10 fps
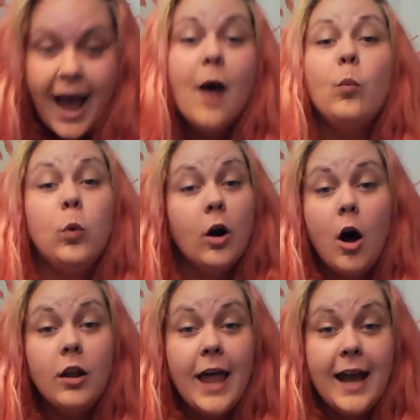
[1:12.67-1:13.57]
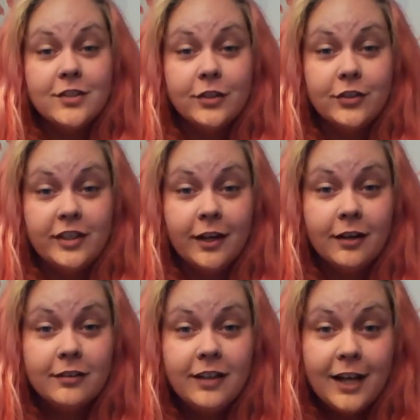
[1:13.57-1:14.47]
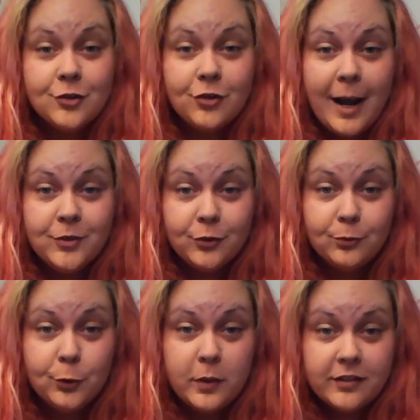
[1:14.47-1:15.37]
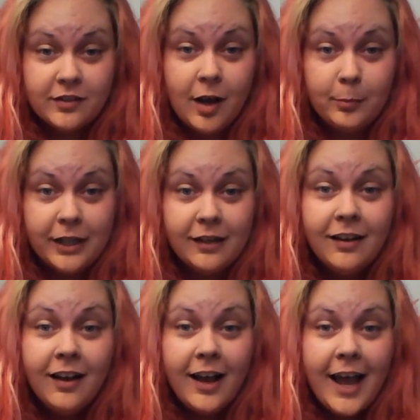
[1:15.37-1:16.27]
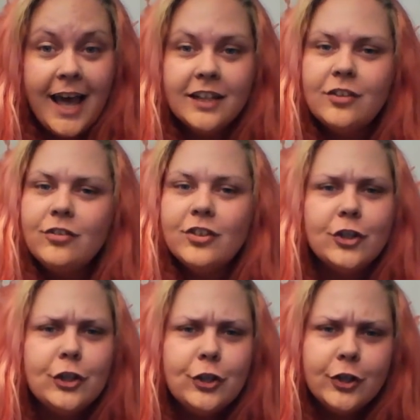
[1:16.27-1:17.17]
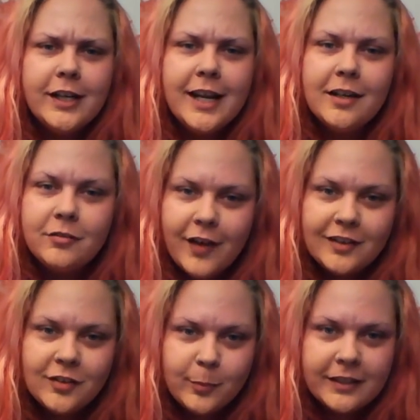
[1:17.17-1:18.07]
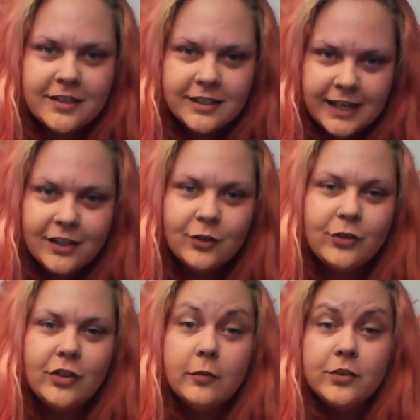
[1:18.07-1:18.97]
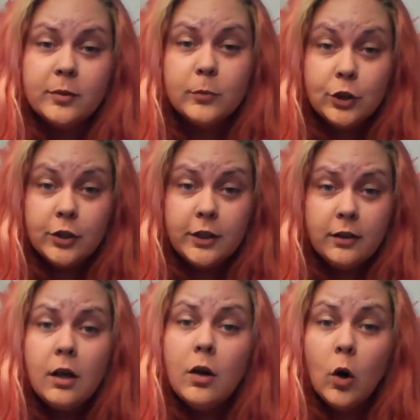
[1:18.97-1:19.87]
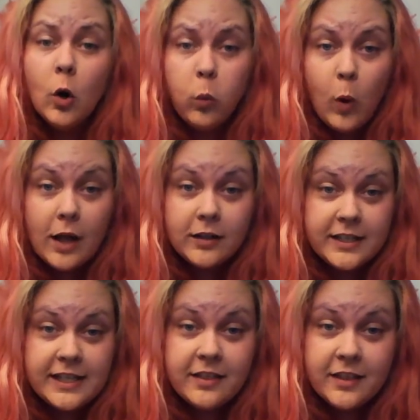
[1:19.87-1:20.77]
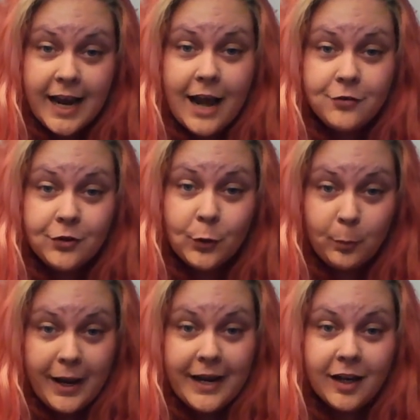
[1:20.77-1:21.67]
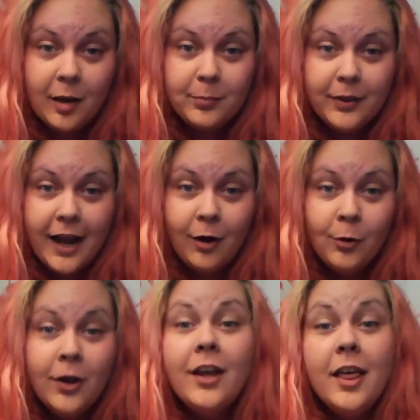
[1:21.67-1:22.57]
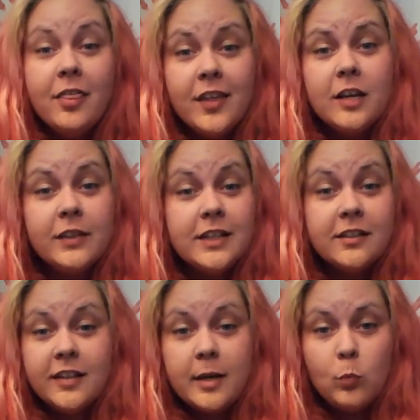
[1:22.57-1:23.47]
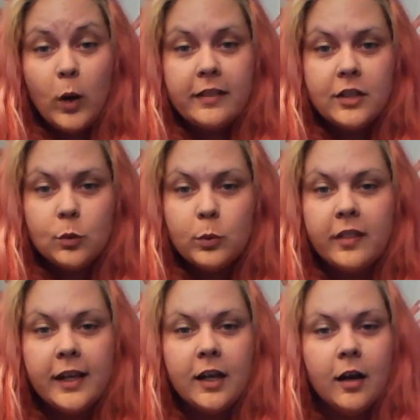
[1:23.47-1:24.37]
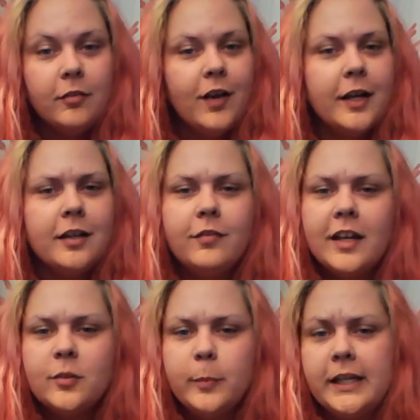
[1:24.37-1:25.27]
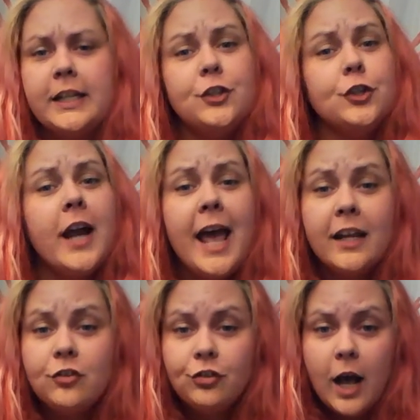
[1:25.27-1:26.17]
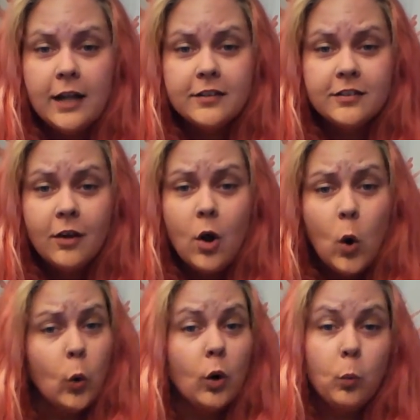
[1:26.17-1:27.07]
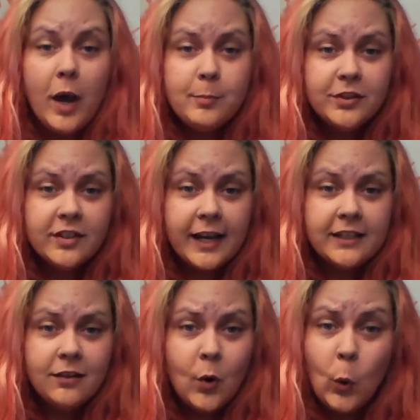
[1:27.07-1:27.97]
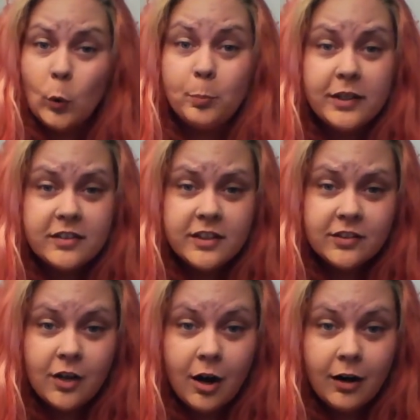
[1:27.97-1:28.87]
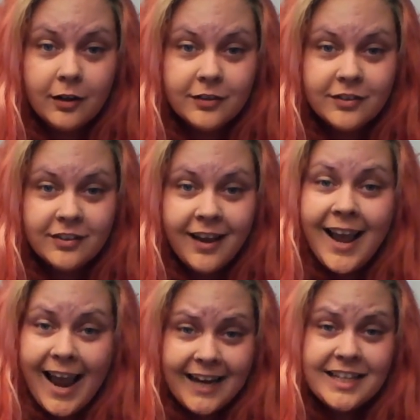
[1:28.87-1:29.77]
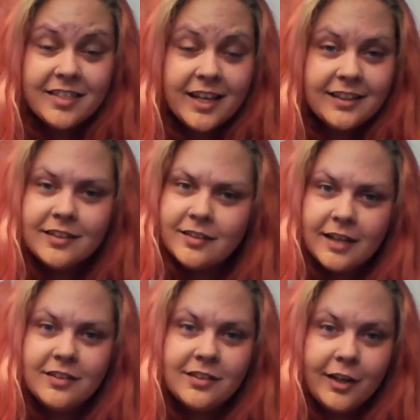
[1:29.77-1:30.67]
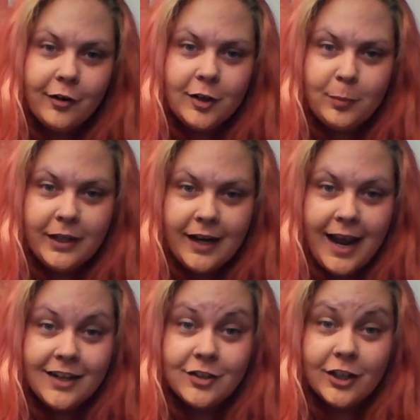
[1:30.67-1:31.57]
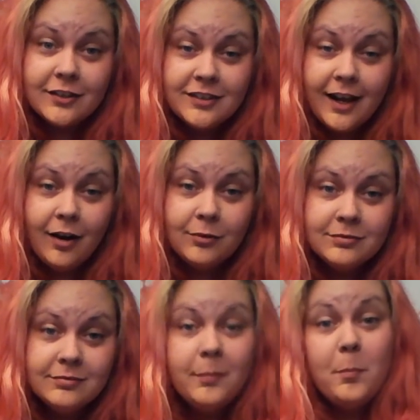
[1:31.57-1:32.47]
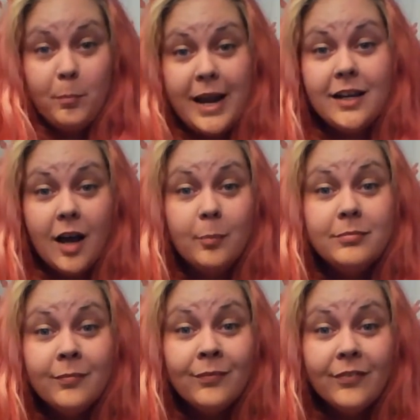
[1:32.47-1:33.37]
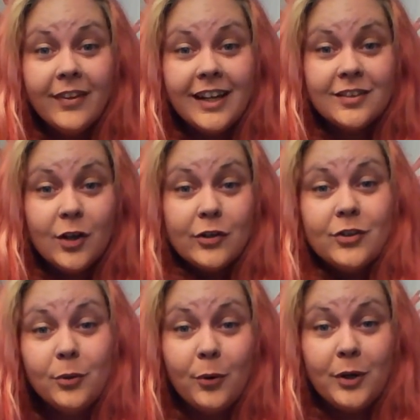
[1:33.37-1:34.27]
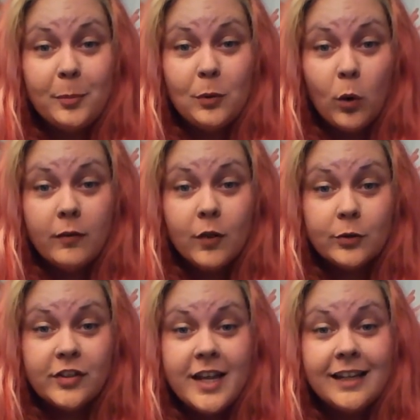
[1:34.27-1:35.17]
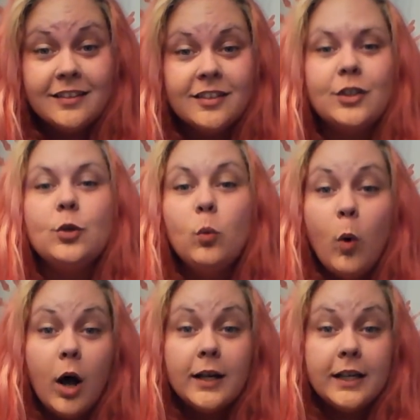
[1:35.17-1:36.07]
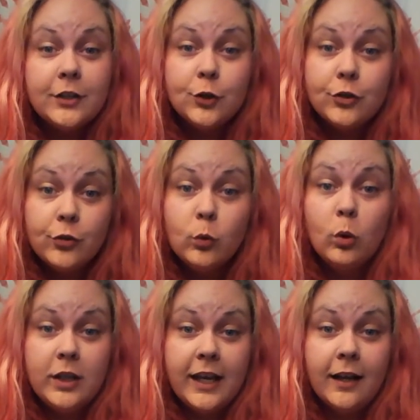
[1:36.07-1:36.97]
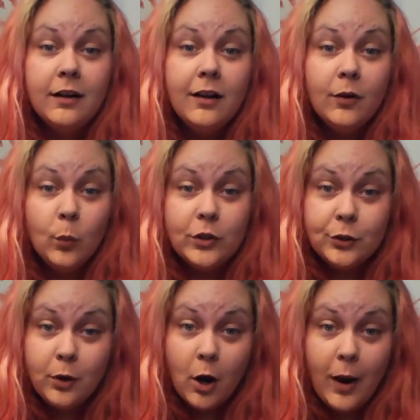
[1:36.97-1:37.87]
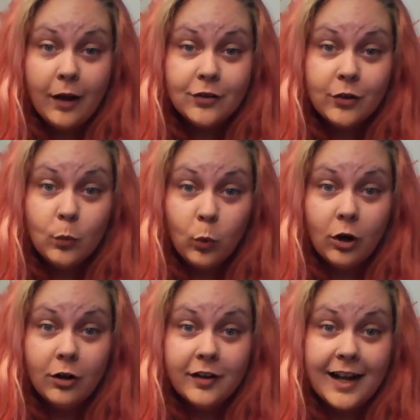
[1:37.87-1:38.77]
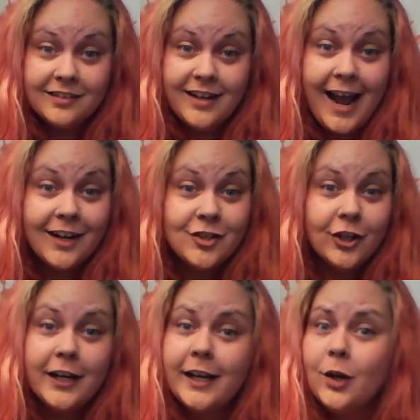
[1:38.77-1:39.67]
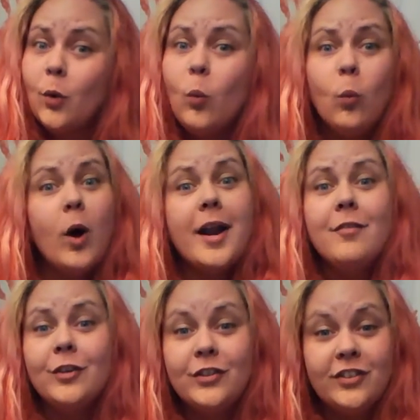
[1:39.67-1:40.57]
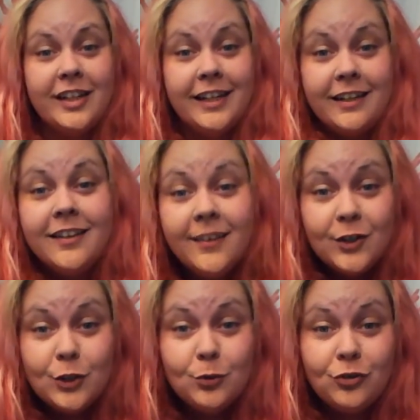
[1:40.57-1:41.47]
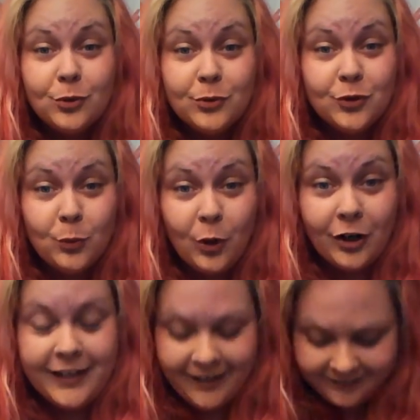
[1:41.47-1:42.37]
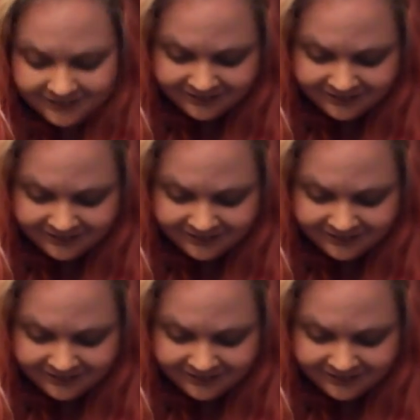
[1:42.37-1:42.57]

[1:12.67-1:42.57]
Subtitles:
we're all actors here at Trapped in a Room with a Zombie, and it's just a good investment to get yourself some good quality theatrical makeup. Now, think of it the same way that you would think of an investment in your headshots or a website or business cards, anything that's necessary to be an actor. Now, makeup is also going to be one of those things that you want in your toolkit when you go out into the world as an actor in whatever city you choose to work in.